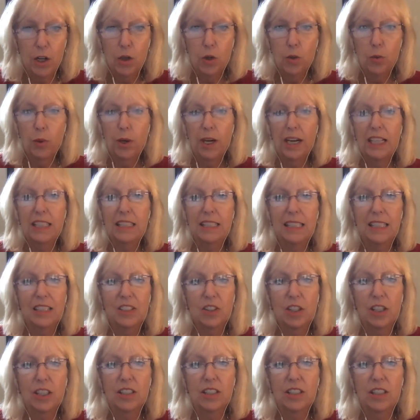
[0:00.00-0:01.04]
What I
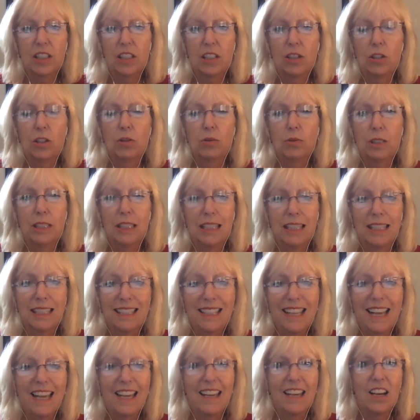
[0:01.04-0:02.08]
suggest that you do is
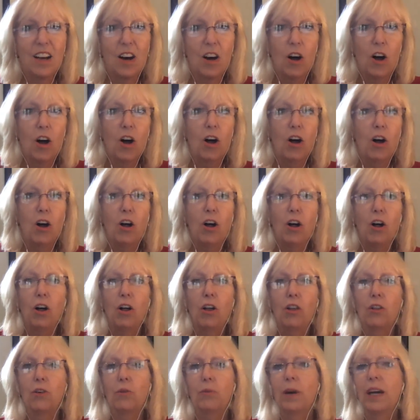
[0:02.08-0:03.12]
stay
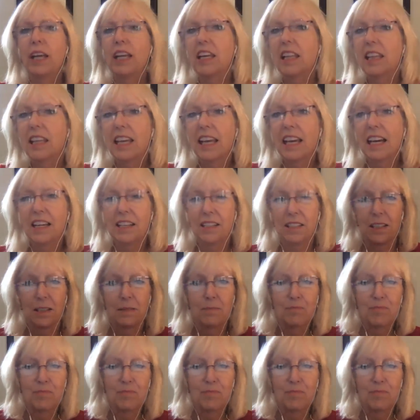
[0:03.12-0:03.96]
all the way to the end.